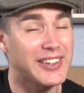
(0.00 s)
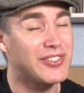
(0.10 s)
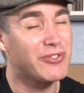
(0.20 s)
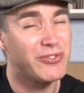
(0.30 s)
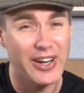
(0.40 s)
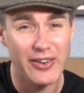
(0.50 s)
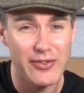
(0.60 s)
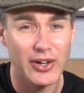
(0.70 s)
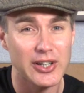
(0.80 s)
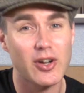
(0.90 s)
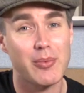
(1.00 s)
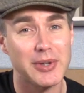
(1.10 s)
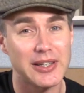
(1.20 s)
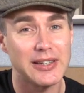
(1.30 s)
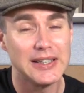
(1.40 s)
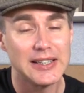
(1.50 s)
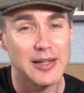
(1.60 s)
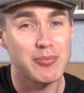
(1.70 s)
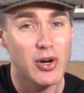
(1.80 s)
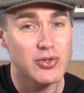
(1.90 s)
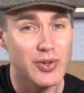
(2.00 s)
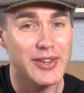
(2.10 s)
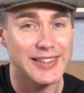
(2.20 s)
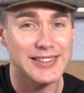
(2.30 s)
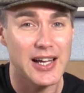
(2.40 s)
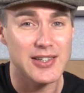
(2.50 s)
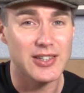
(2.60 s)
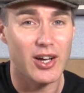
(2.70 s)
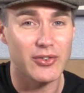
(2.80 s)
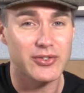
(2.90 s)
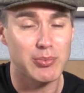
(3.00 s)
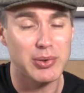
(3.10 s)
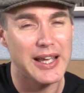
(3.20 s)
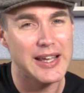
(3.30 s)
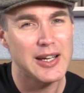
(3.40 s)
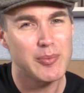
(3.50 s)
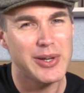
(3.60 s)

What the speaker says: It's very, very common in most rhythm guitar styles to play